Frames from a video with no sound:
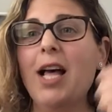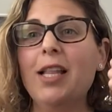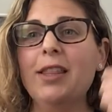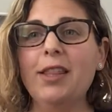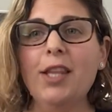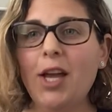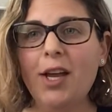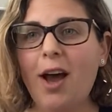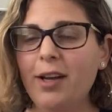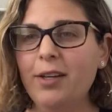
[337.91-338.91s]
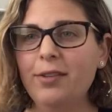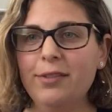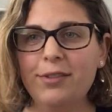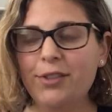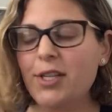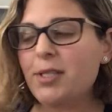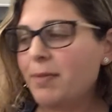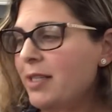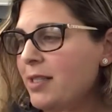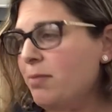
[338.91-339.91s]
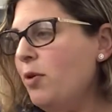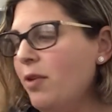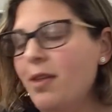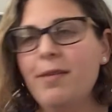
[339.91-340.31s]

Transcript: Legato just means smooth.